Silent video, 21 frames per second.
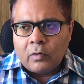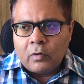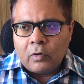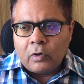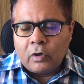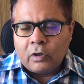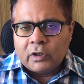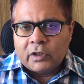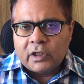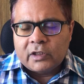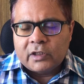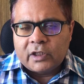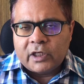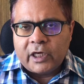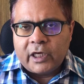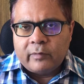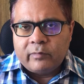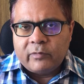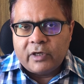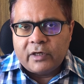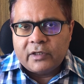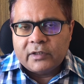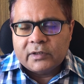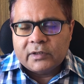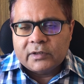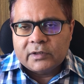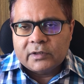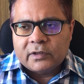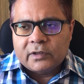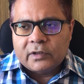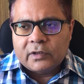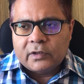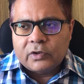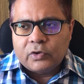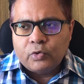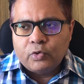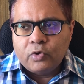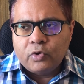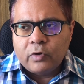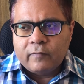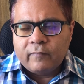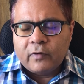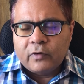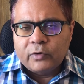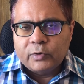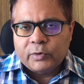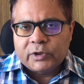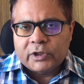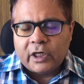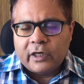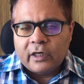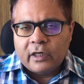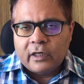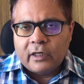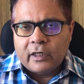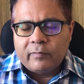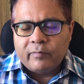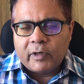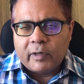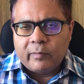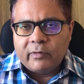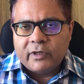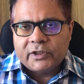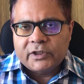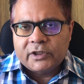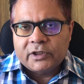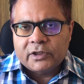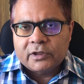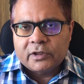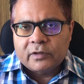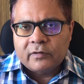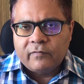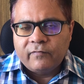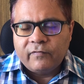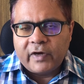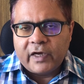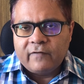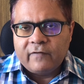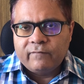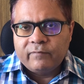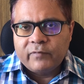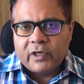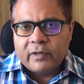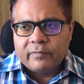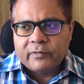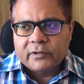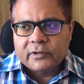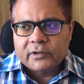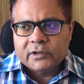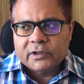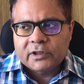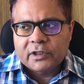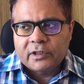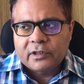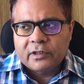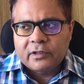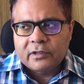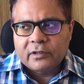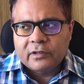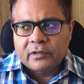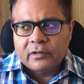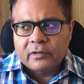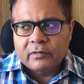all the time. That is, you don't want to suddenly publish 5 papers in